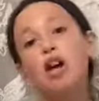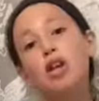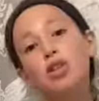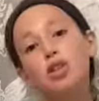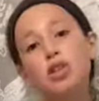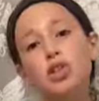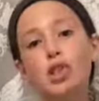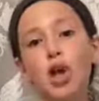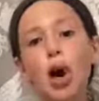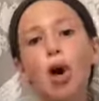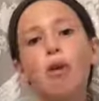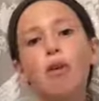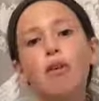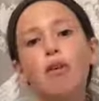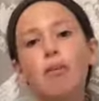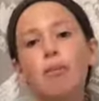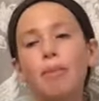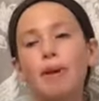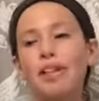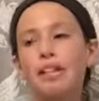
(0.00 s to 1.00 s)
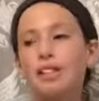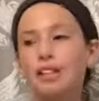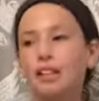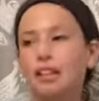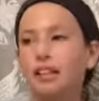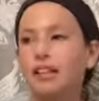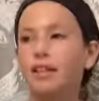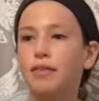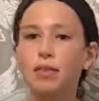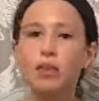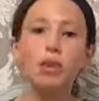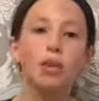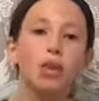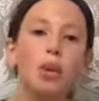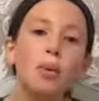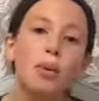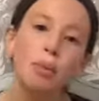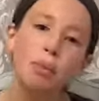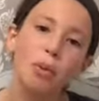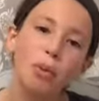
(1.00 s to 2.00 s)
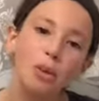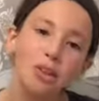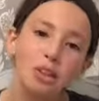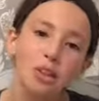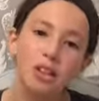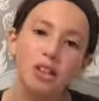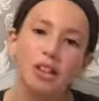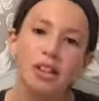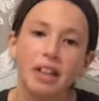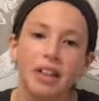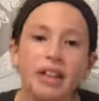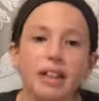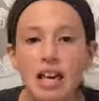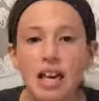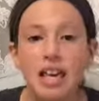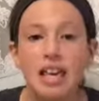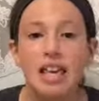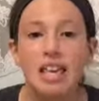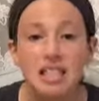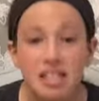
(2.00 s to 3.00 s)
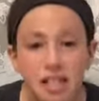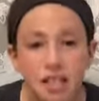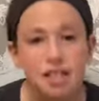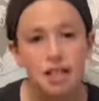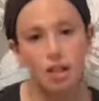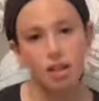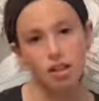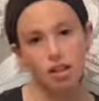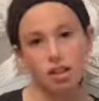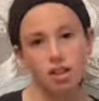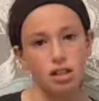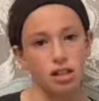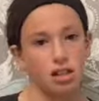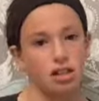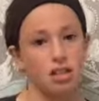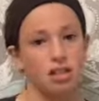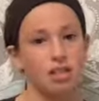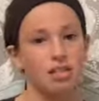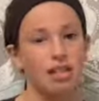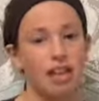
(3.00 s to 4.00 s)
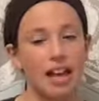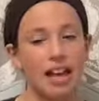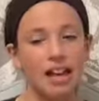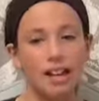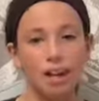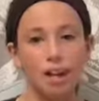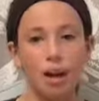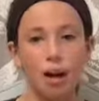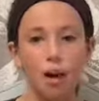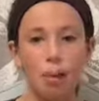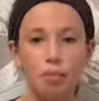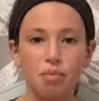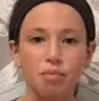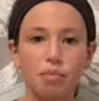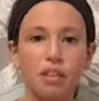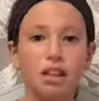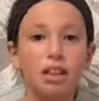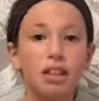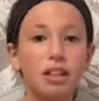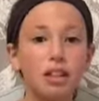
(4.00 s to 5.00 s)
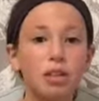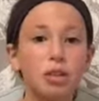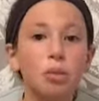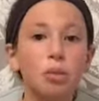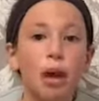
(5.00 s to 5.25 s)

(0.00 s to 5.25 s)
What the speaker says: So basically, if you don't know what bullet journaling is, then you